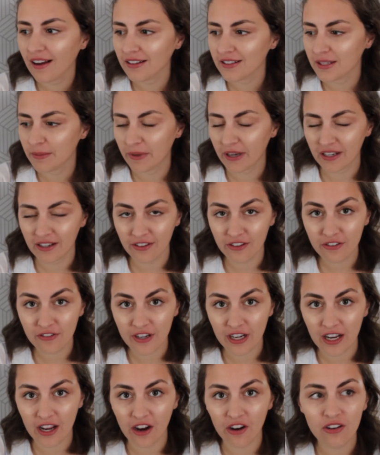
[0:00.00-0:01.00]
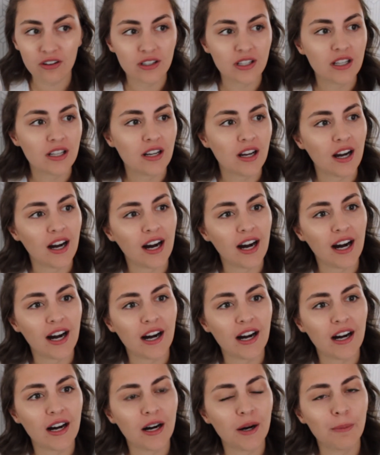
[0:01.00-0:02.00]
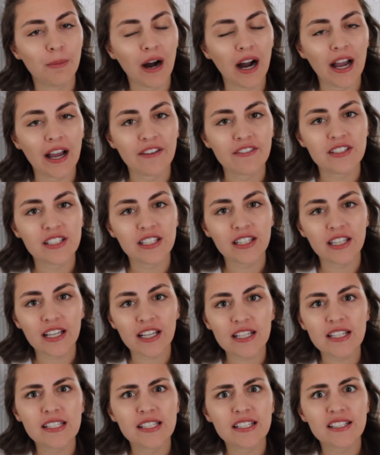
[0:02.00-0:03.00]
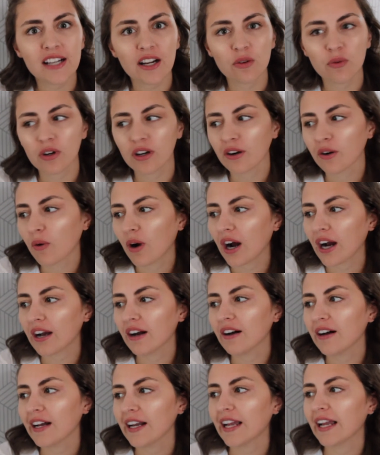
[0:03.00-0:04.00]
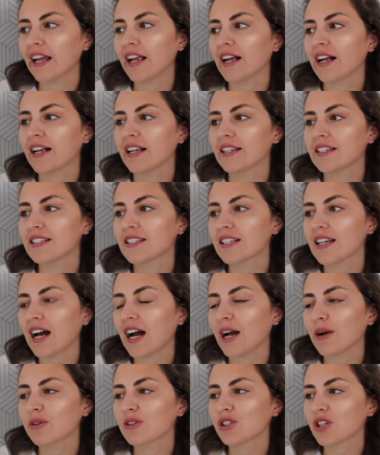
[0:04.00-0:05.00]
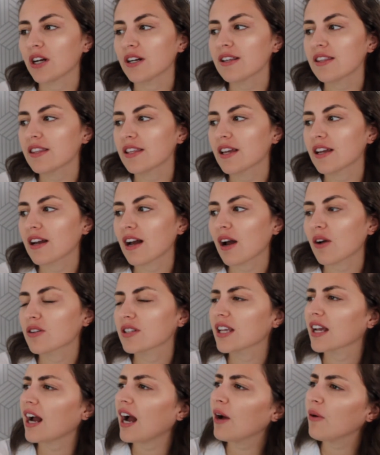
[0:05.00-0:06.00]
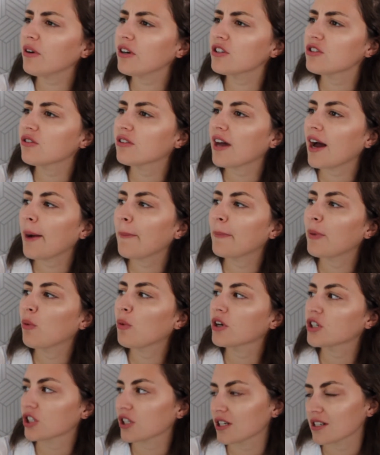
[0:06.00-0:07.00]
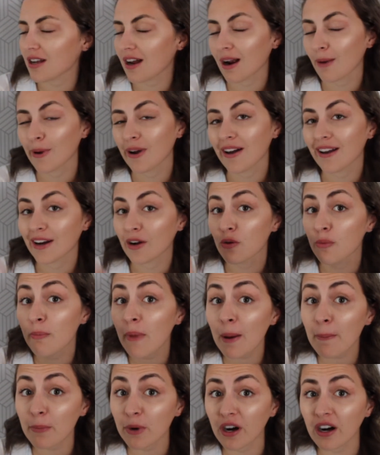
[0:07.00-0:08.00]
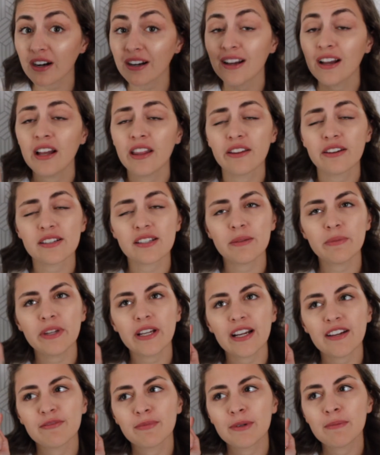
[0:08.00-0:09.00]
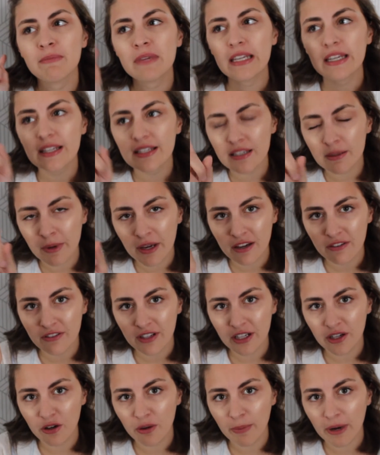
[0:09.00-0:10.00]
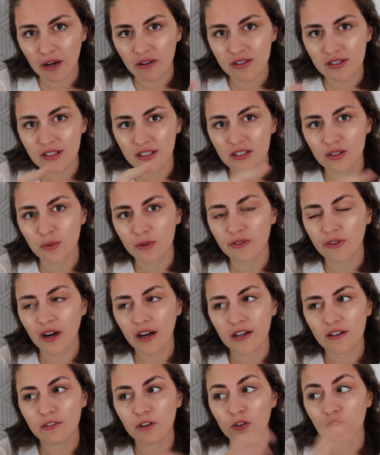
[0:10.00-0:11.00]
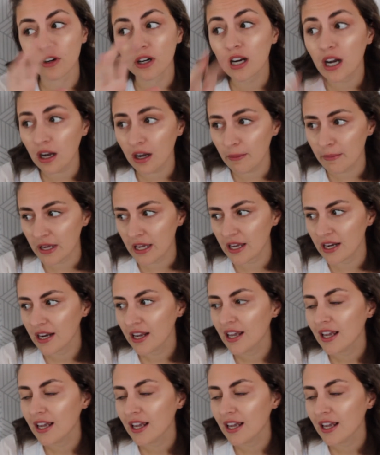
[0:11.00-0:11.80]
to make another video. I haven't done like a sit down one in a while, and I was trying to think, I was like, I want to do that, but what should I talk about? And I remembered there's something I've been meaning to make a video about since we've kind of overcome it,